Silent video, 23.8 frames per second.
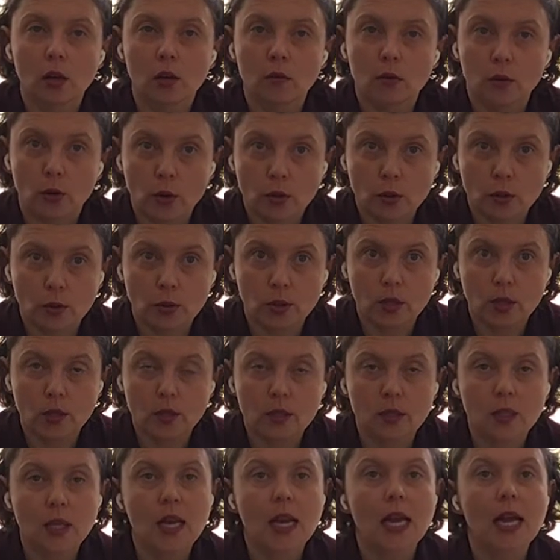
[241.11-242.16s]

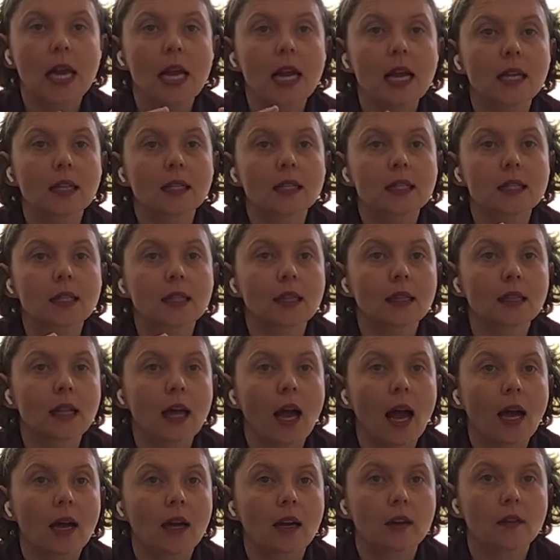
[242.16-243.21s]
groceries. It's the
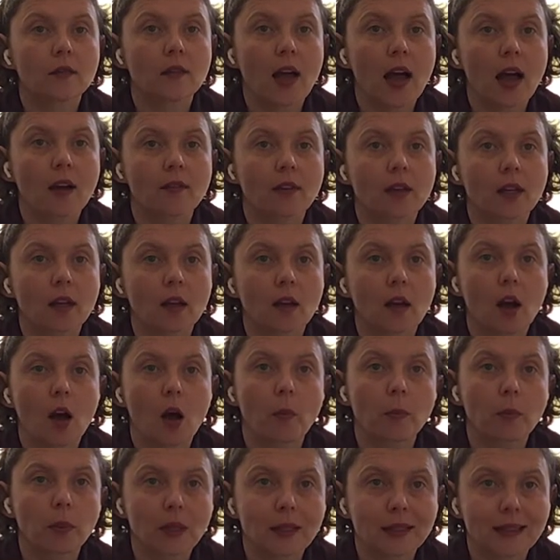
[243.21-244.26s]
lack of having a
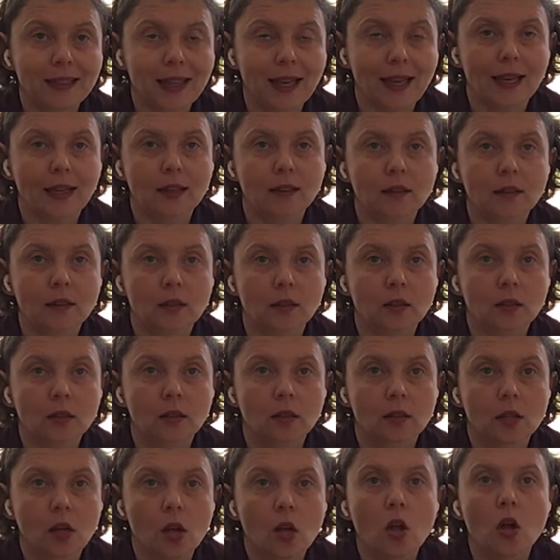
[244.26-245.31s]
plan.
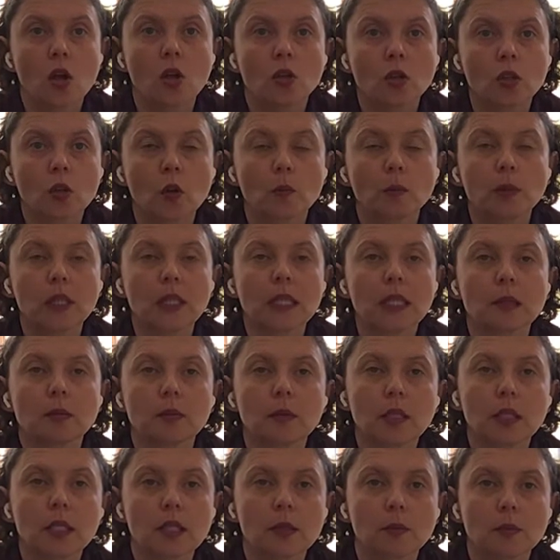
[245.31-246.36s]
So please,
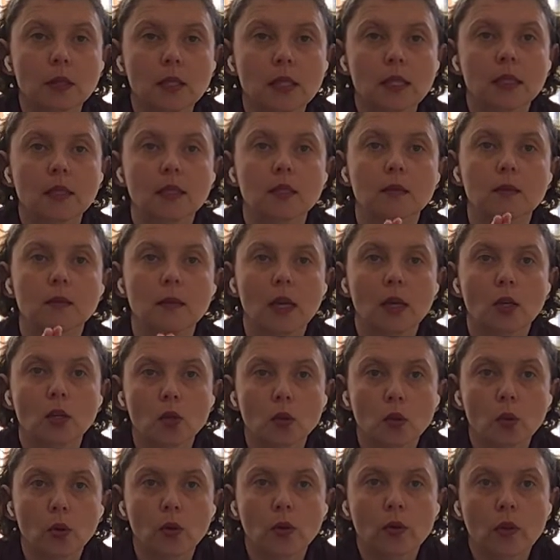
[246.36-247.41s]
please, please make
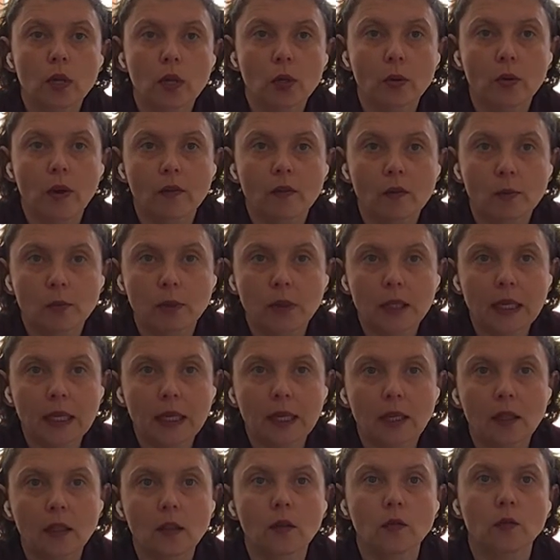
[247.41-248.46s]
sure that you have a
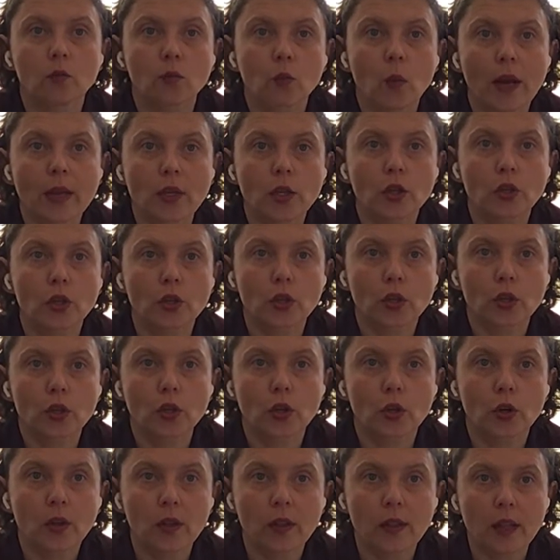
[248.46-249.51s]
plan of when you're going to
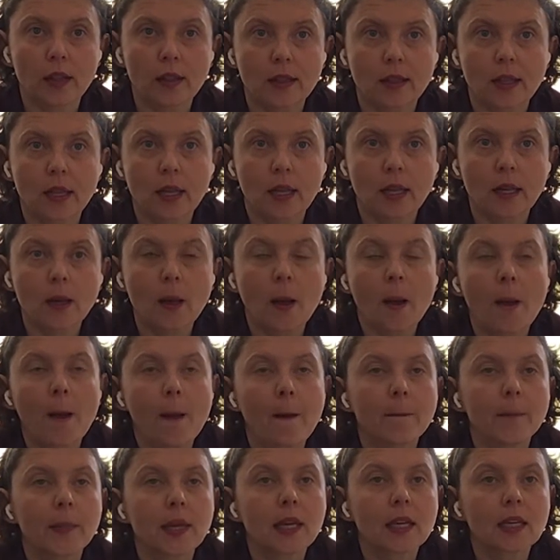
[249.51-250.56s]
cook that thing
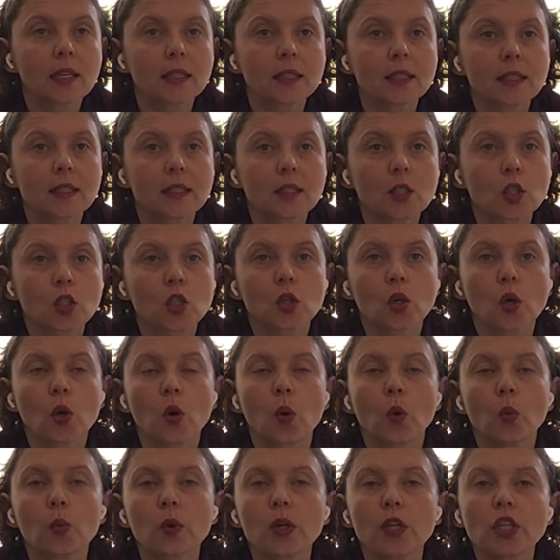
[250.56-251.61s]
because
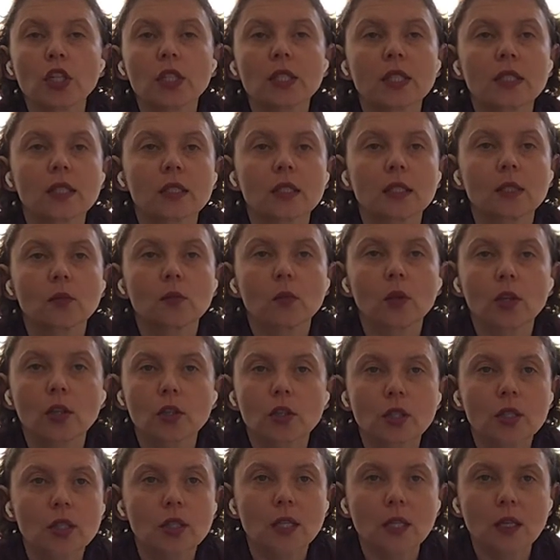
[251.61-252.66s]
we're
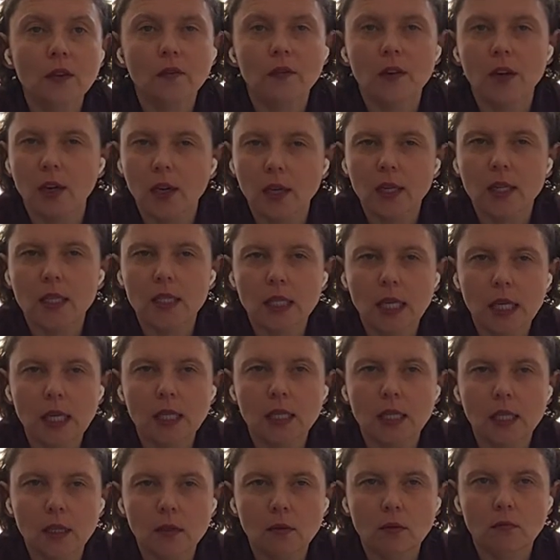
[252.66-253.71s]
just like very
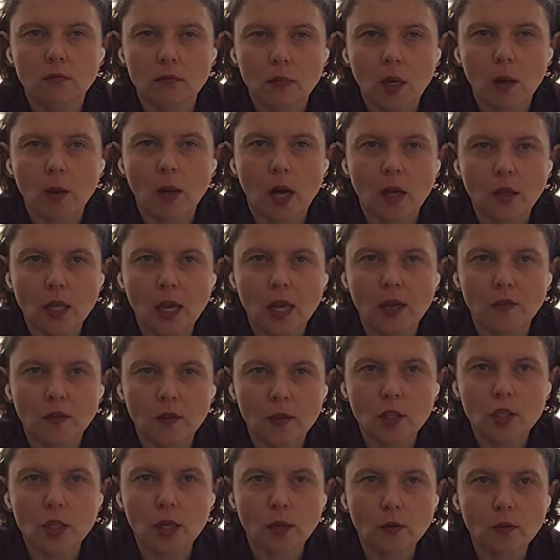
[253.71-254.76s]
excited about life
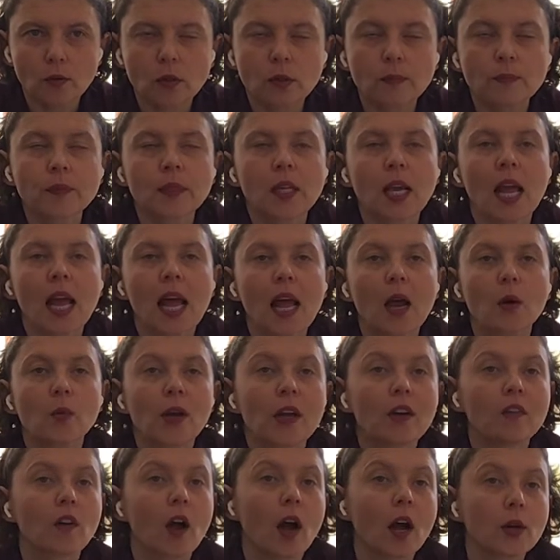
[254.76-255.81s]
in general, and we
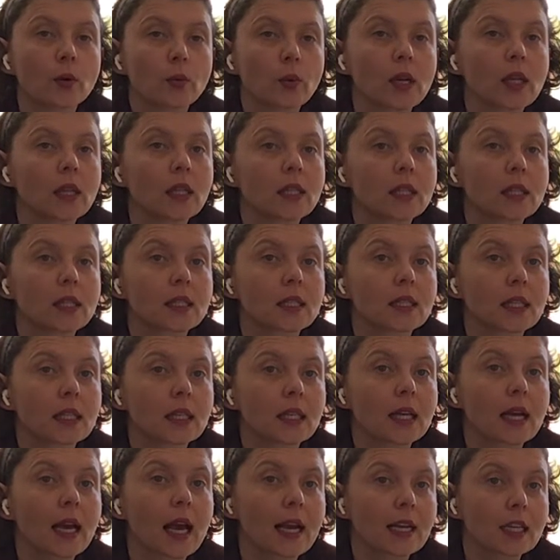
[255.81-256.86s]
have
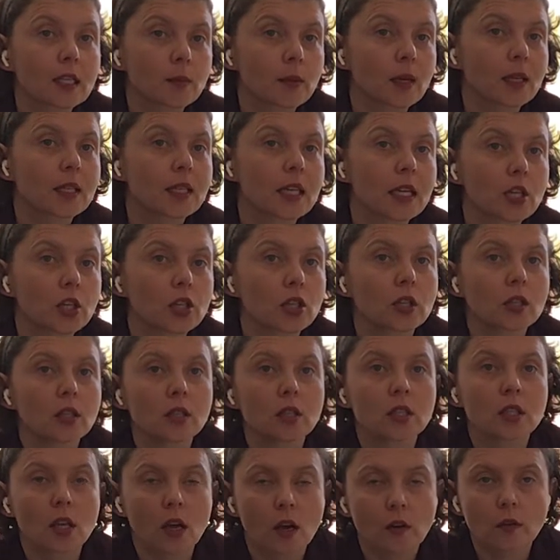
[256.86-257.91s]
unrealistic
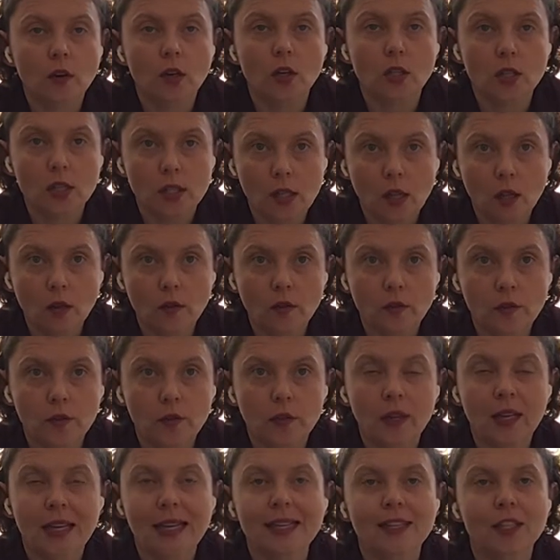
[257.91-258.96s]
expectations of ourselves
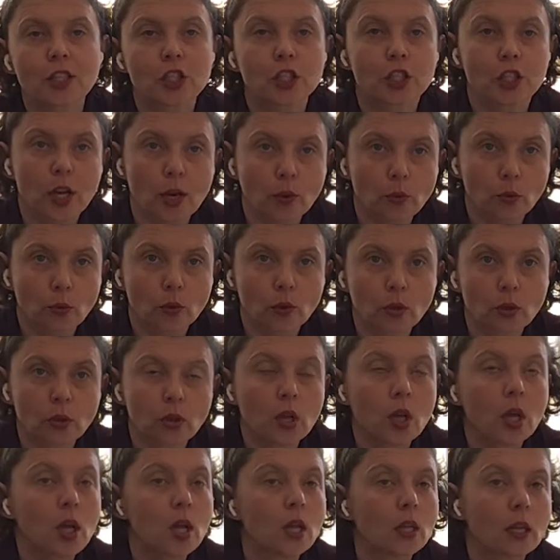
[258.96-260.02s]
in general,
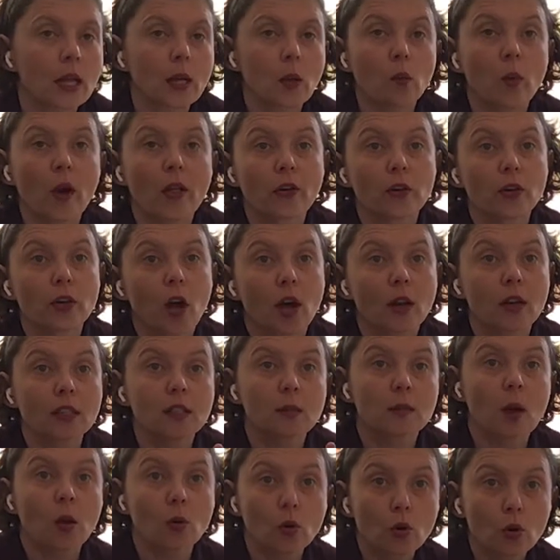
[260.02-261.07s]
like whether or not
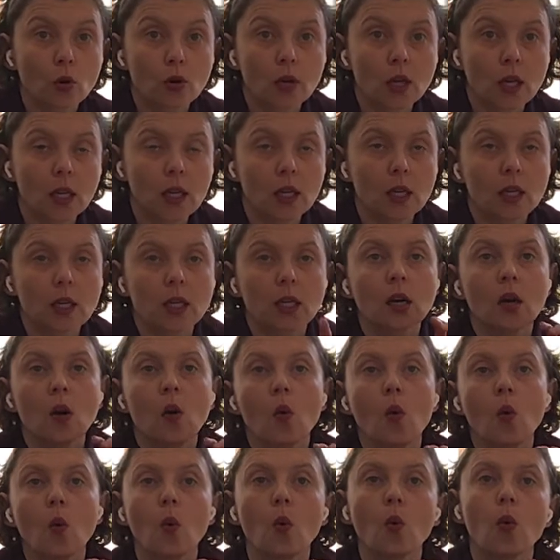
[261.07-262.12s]
it's out cooking
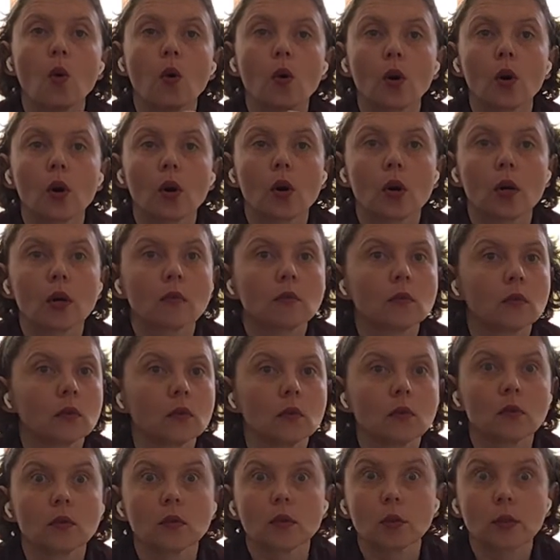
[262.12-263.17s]
or
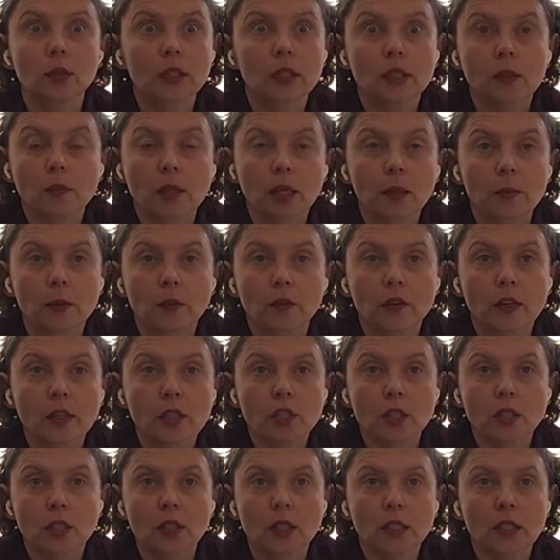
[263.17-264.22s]
doing something
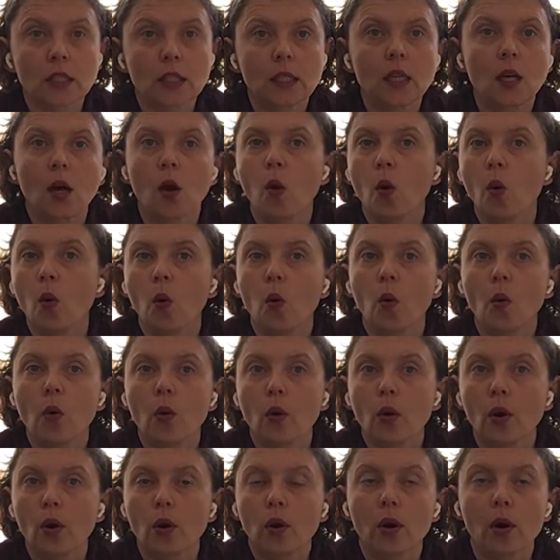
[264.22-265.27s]
professionally
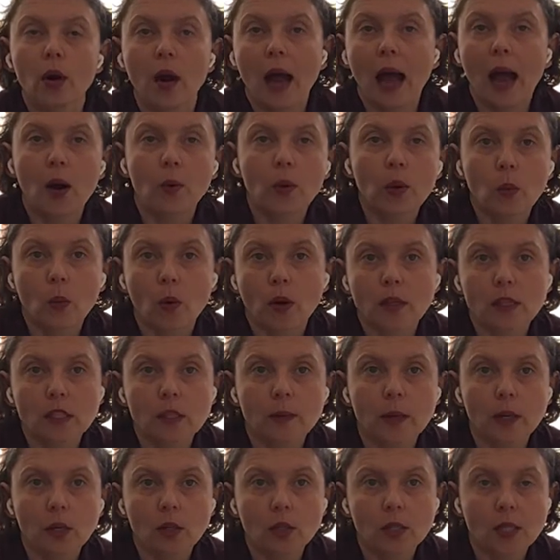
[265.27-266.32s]
or how we want to
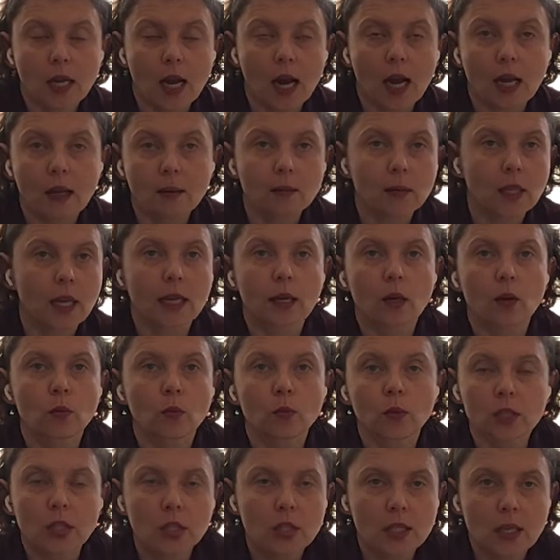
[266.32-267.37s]
spend our time. Like
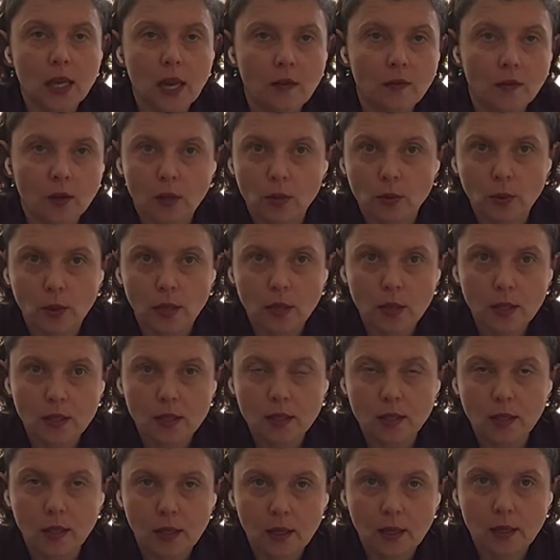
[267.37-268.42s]
we just have
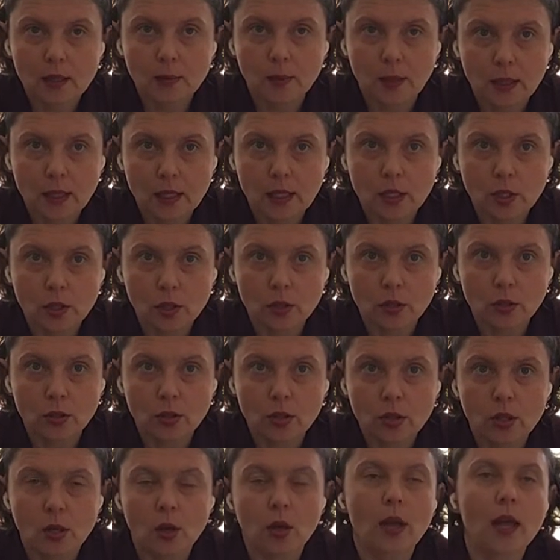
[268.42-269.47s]
unrealistic
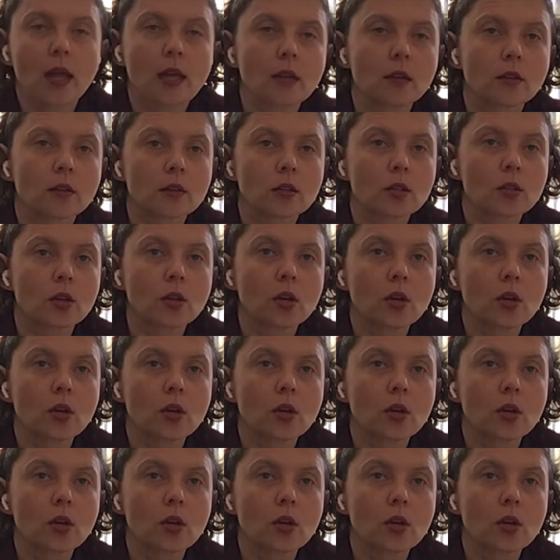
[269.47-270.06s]
expectations. And